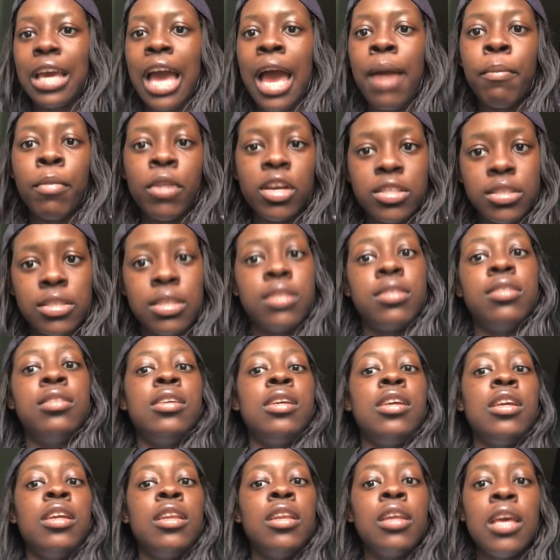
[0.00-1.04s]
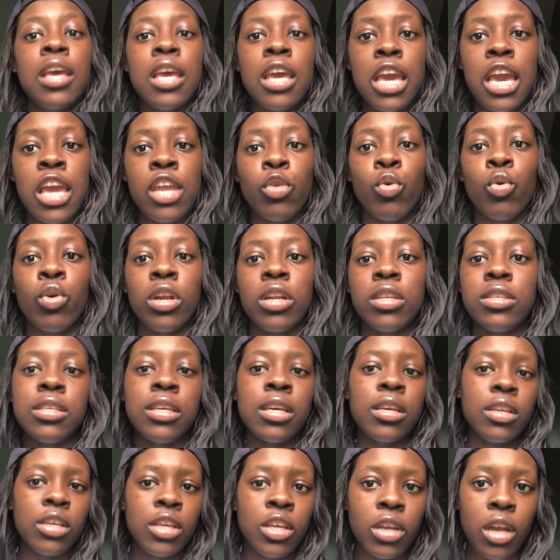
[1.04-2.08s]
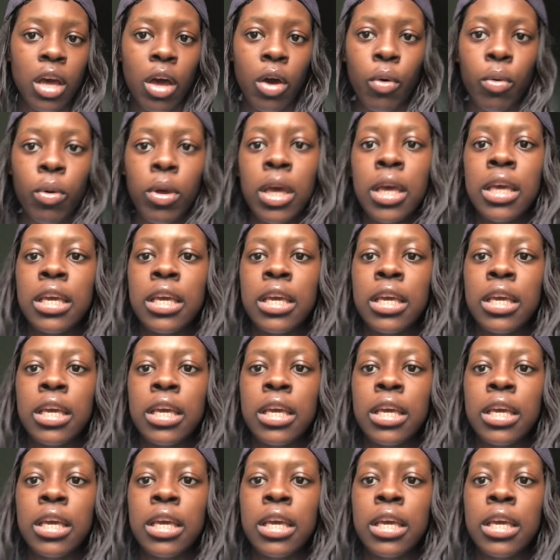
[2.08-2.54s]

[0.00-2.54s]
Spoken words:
I must succeed in order to,